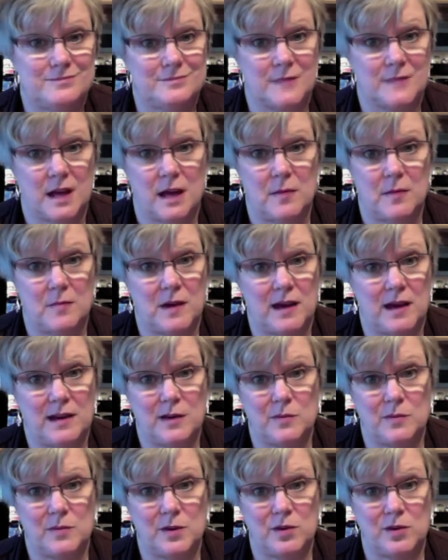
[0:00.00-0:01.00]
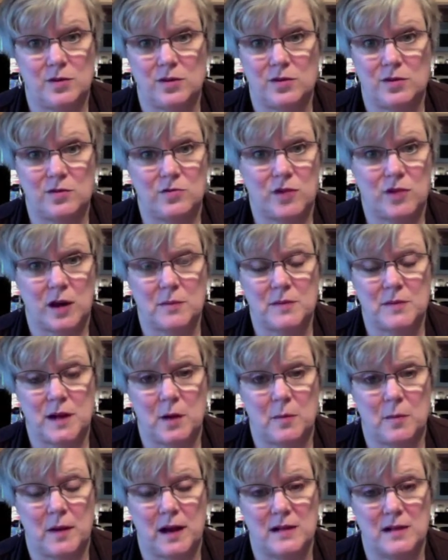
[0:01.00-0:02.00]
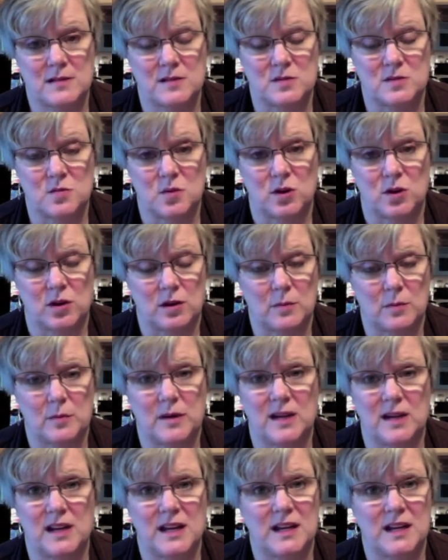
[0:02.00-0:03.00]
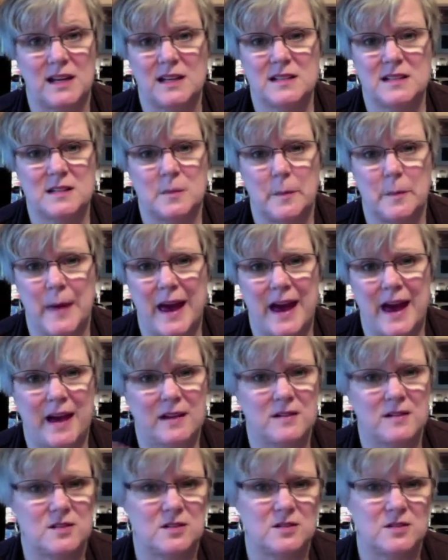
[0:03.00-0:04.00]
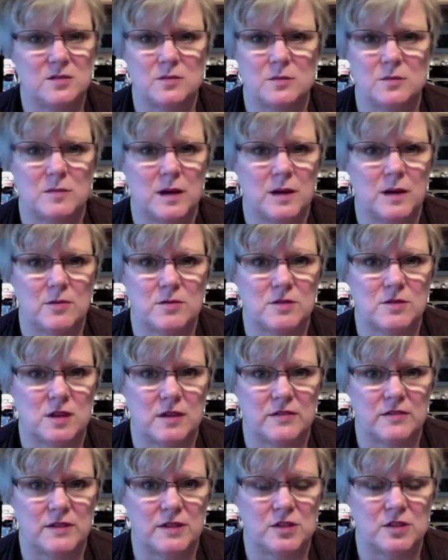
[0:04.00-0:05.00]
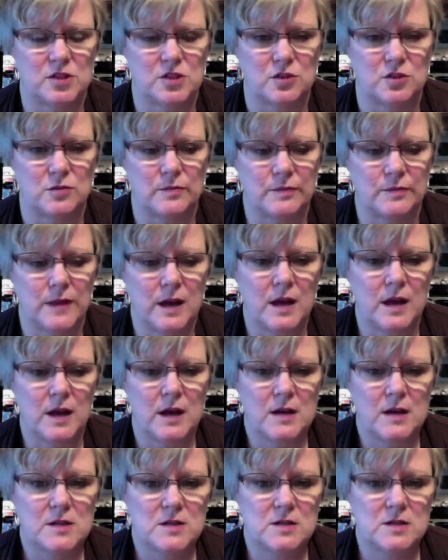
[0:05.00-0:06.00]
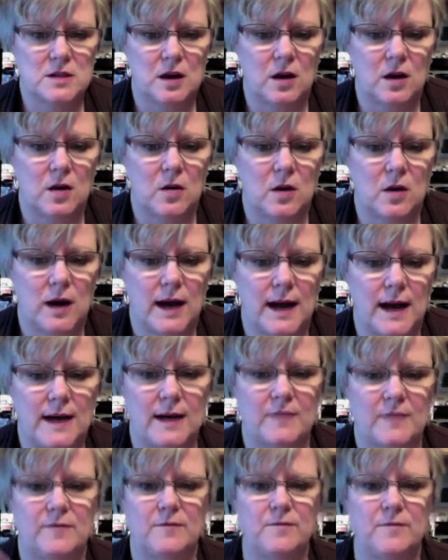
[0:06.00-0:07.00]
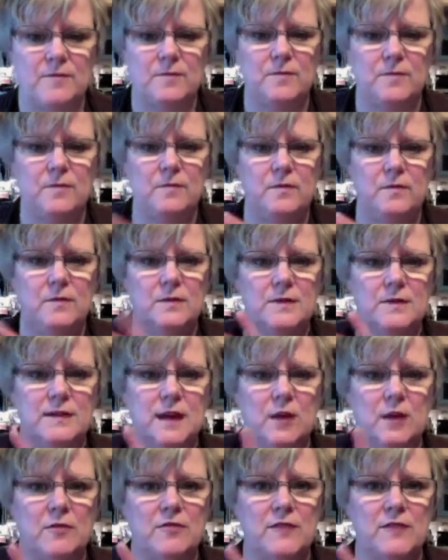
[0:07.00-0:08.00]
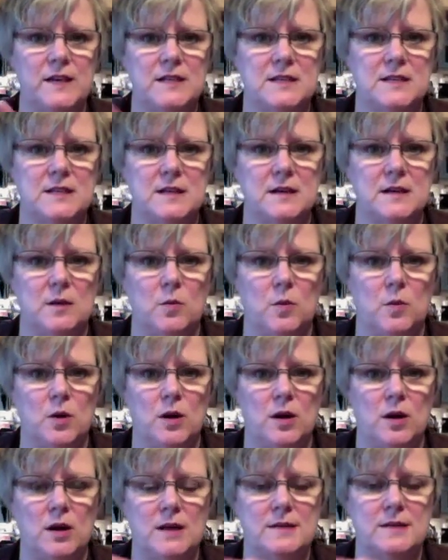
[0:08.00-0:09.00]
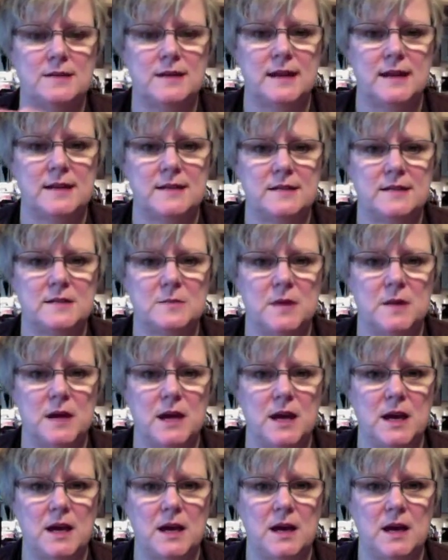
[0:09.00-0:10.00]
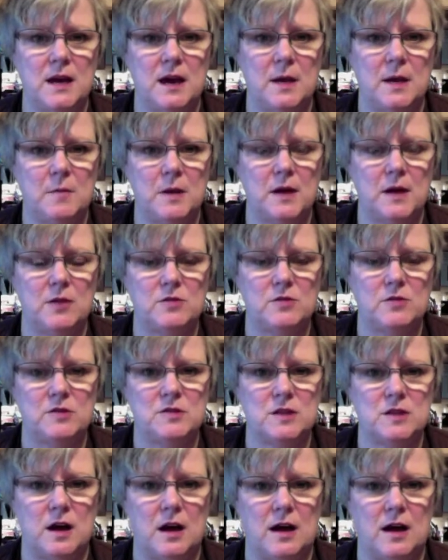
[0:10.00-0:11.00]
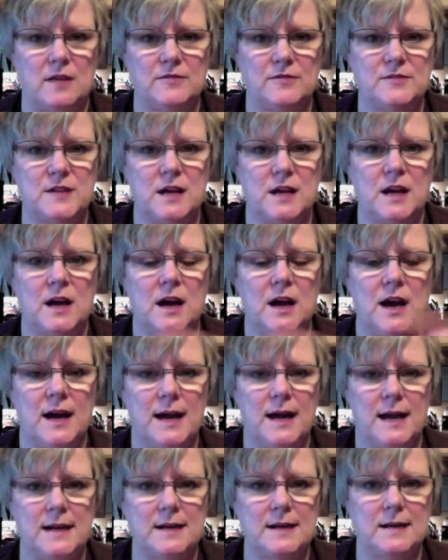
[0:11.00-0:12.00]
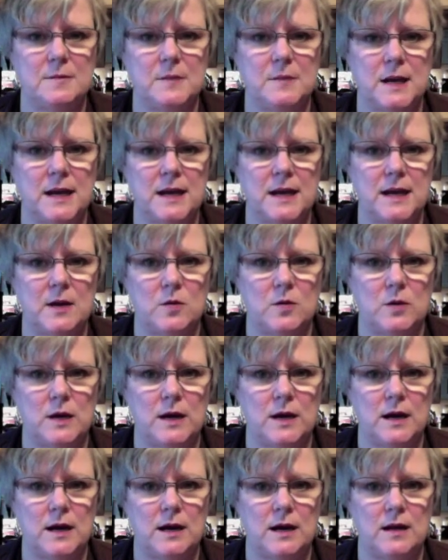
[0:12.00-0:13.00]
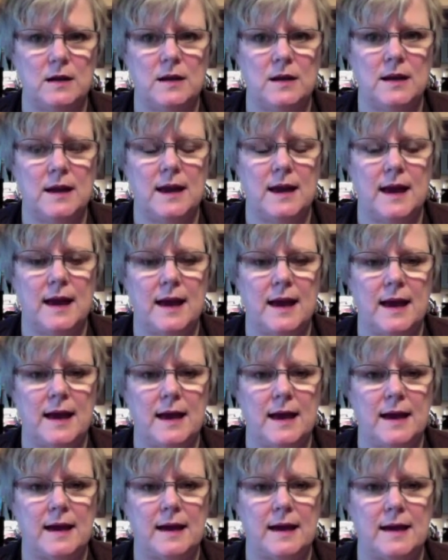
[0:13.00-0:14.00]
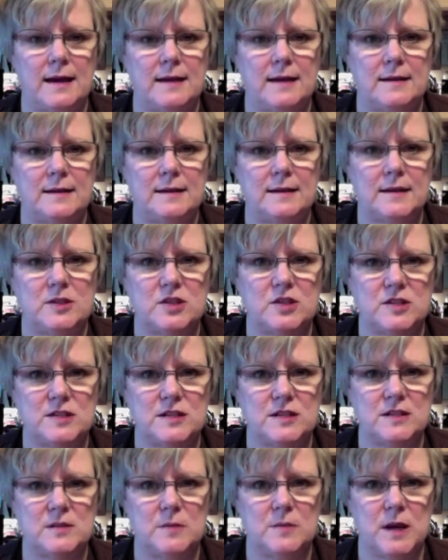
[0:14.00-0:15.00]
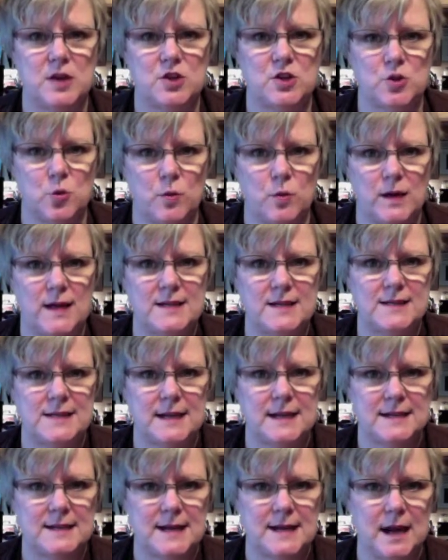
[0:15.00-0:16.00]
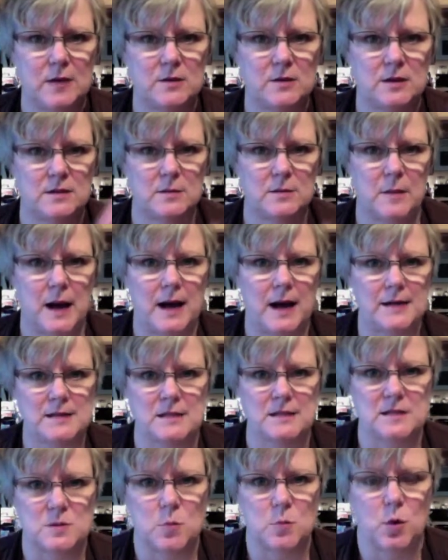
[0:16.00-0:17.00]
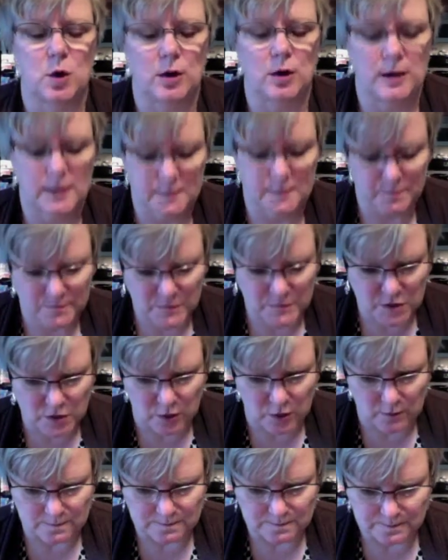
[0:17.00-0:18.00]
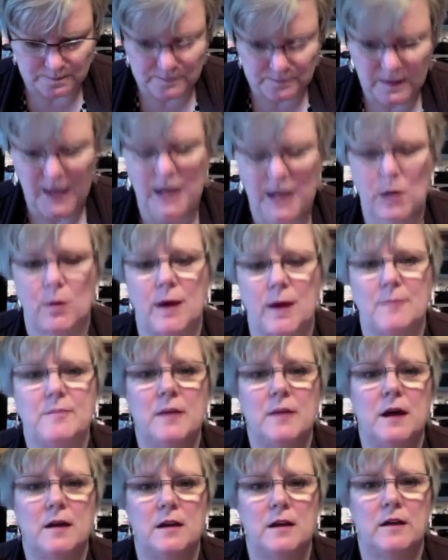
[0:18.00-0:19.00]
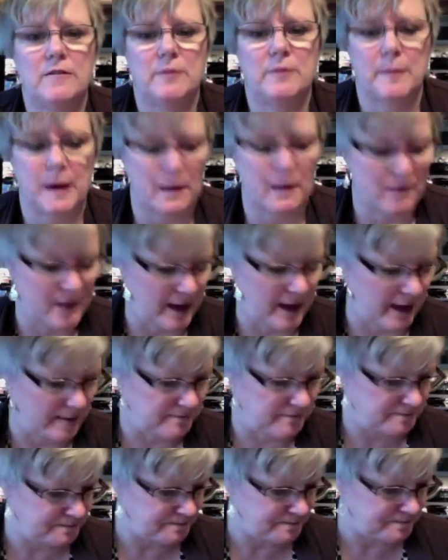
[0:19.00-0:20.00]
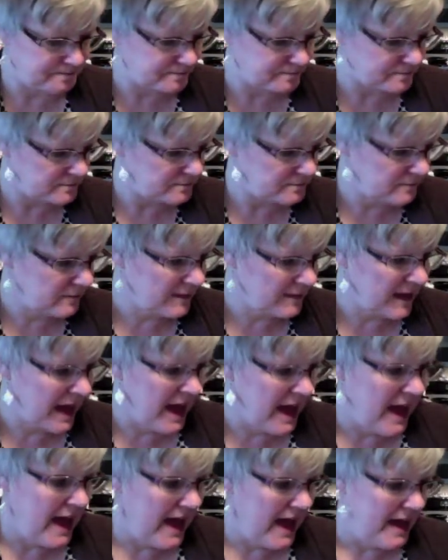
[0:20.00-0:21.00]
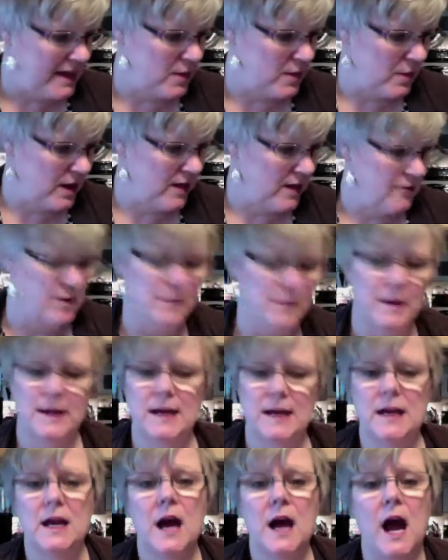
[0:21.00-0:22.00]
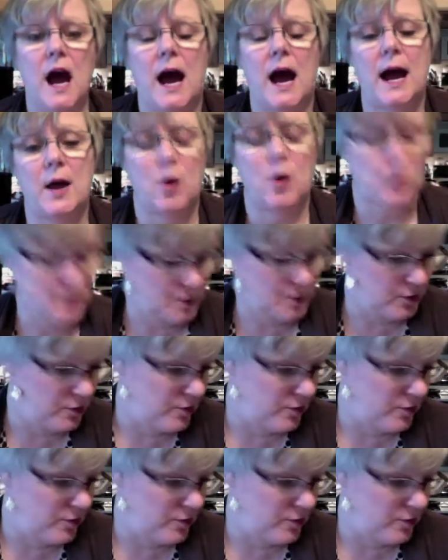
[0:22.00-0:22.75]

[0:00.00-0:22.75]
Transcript: on my computer, the drop down boxes work, but it, it's a Mac to Microsoft issue. So I Dale fixed it at work, sent it to me on Microsoft. I got it in my AOL, and I just need to make sure when I send it out that the boxes work. So, anyway, enough about that. Anyway, everybody, I hope you